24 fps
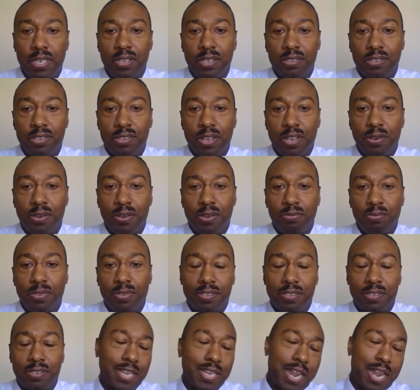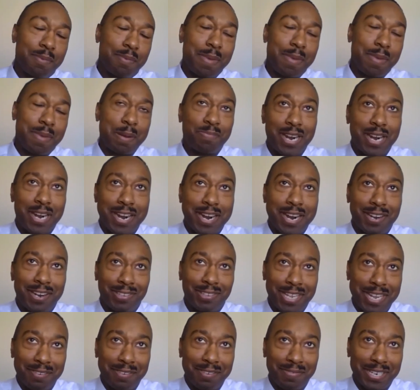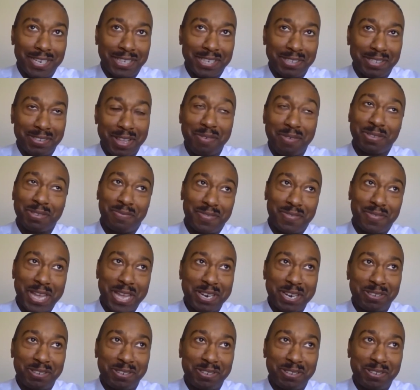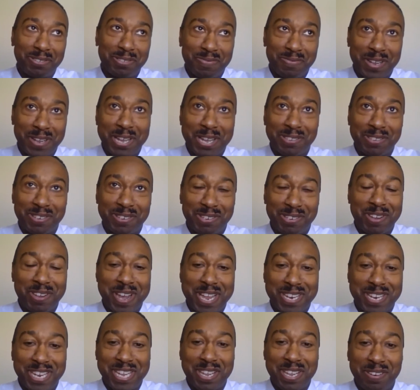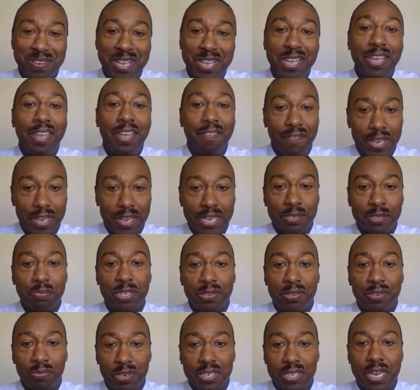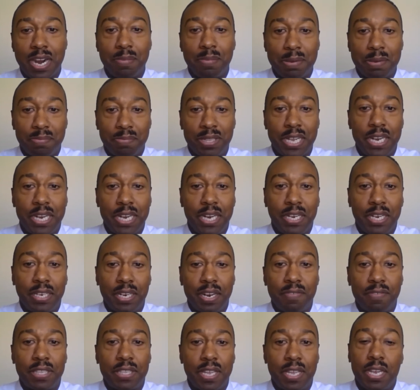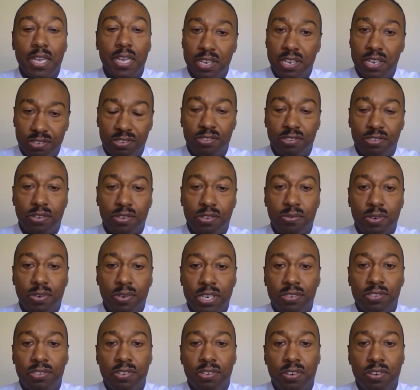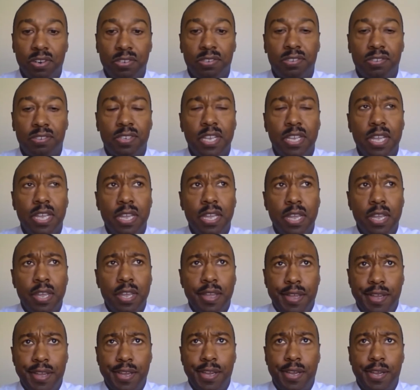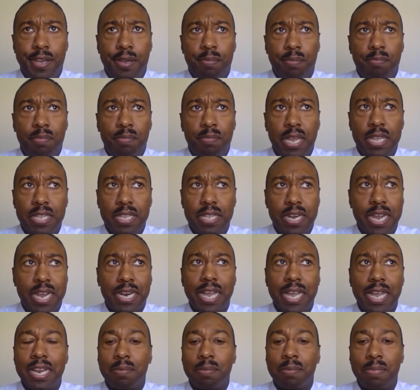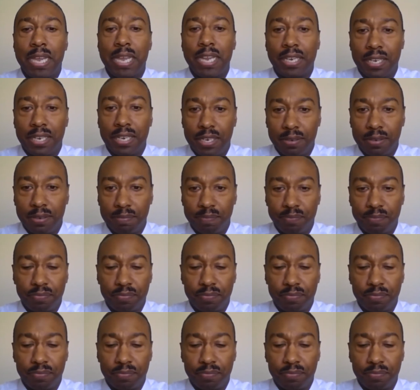So this is kind of my prior life, I guess. I was a financial advisor, so I did investments and retirement planning and everything, and sold insurance. And then I got into banking.